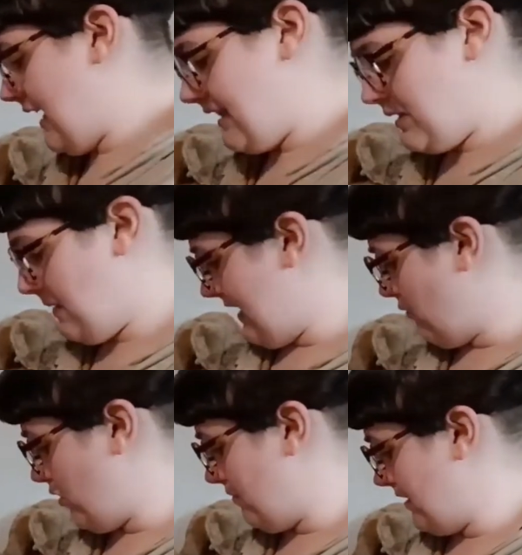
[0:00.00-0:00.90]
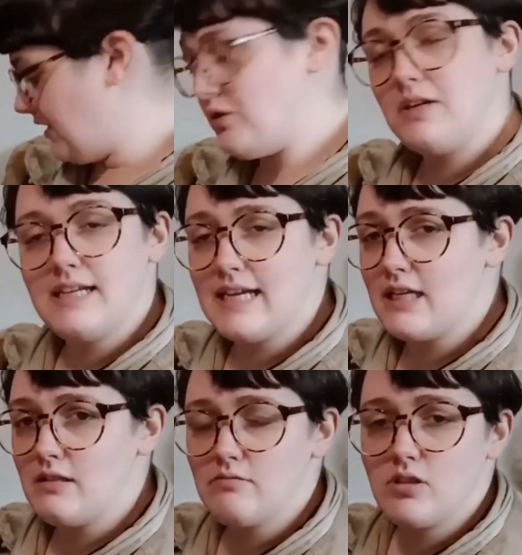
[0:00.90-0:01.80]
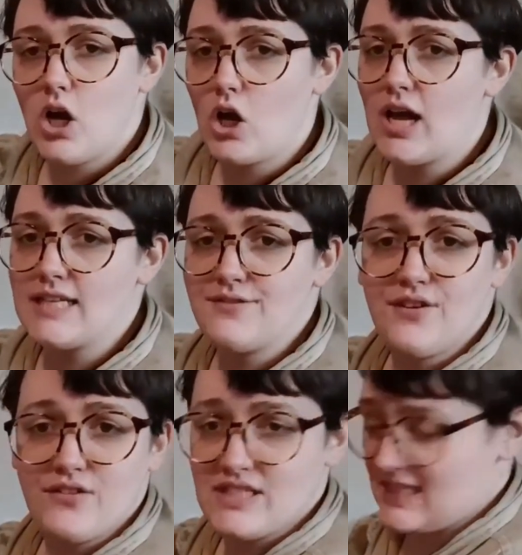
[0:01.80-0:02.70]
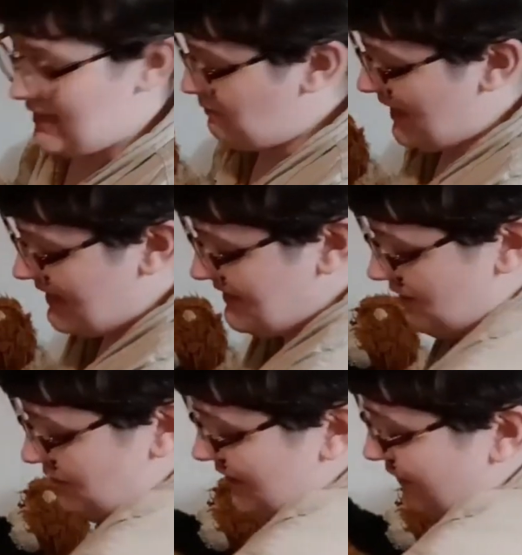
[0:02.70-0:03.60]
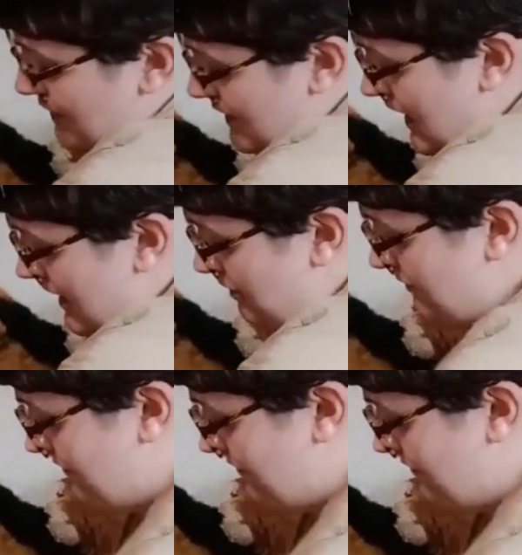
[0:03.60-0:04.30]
this bag at Walmart. You can get all kinds of different sling bags that are different style.